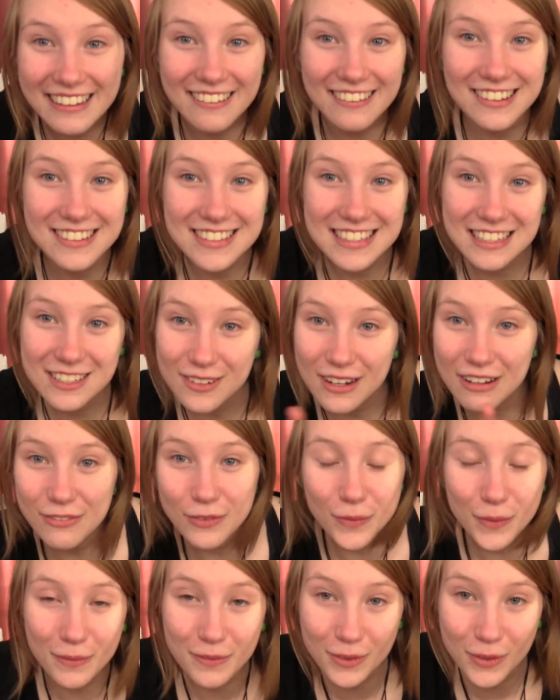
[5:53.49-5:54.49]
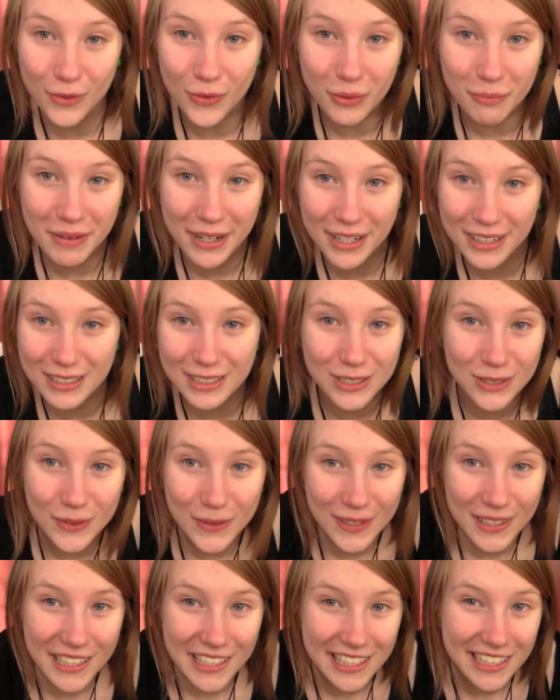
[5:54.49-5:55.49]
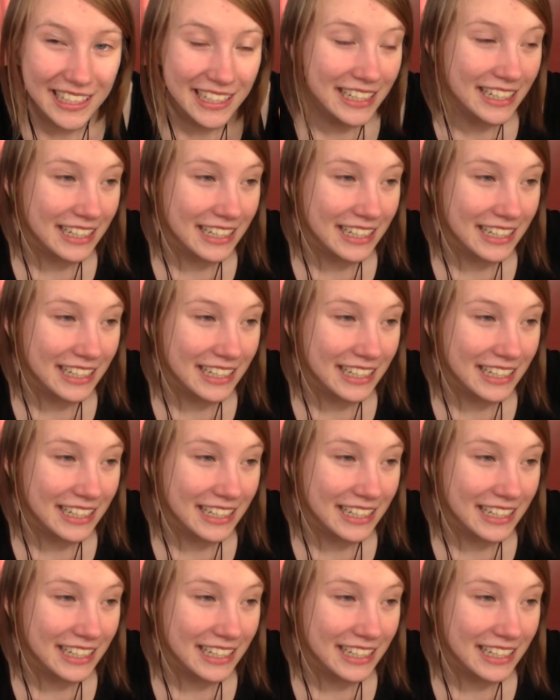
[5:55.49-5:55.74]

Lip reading: Because they do have a North American tour.